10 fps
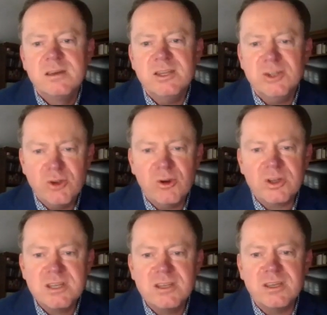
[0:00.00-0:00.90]
in New York
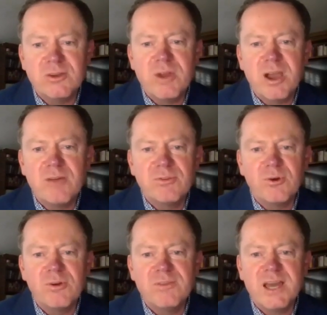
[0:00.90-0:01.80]
City, on the ground
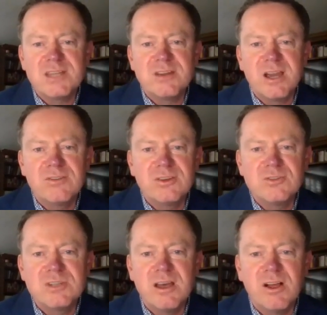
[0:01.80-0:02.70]
floor of the Astor House
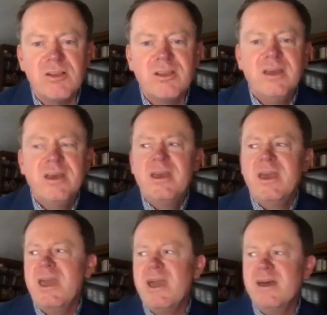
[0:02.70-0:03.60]
Hotel,
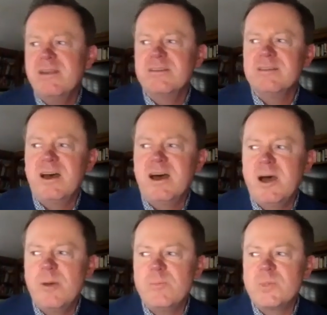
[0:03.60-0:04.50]
and
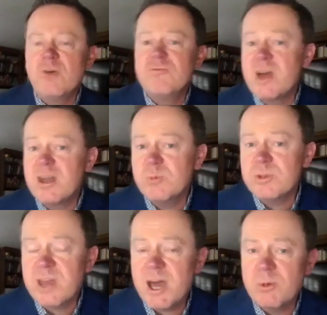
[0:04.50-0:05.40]
co-founded
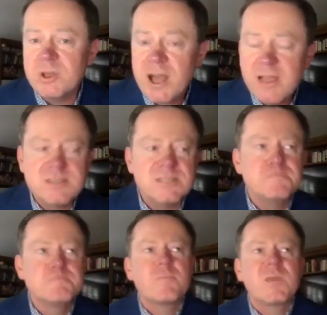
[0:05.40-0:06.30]
with Albert
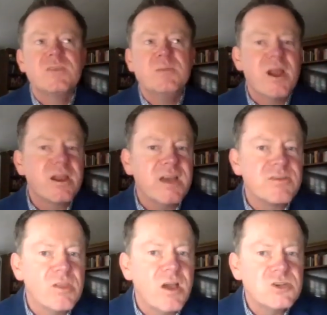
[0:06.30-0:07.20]
Gallatin the American
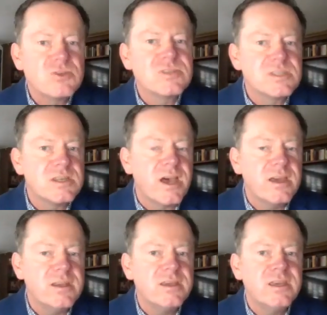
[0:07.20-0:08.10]
Ethnological
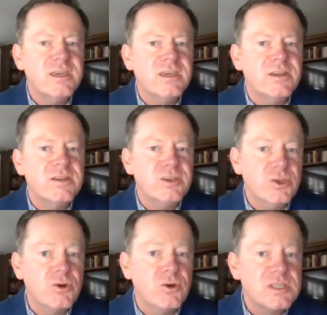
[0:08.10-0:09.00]
Society in New
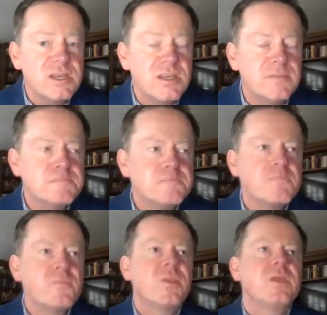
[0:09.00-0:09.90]
York City,
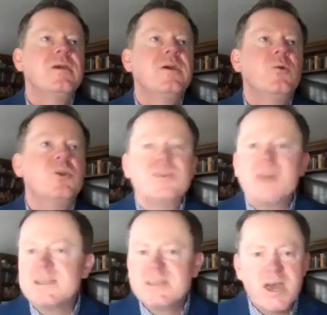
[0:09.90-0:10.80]
which at
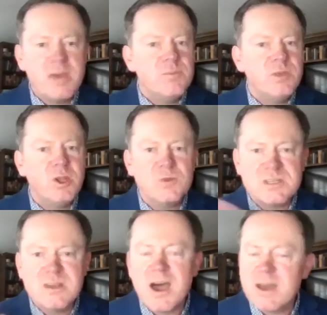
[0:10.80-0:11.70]
that time,
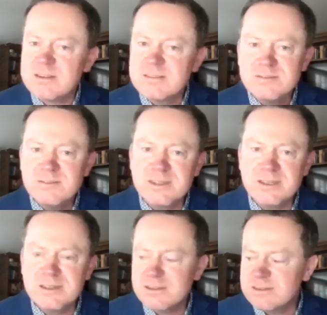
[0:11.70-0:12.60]
was not
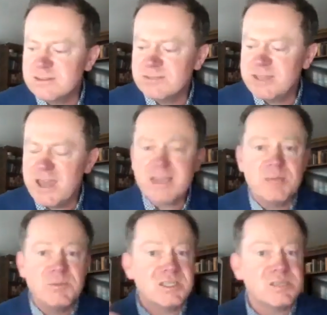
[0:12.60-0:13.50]
the
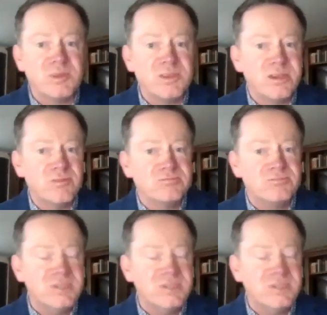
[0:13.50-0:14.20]
academic discipline that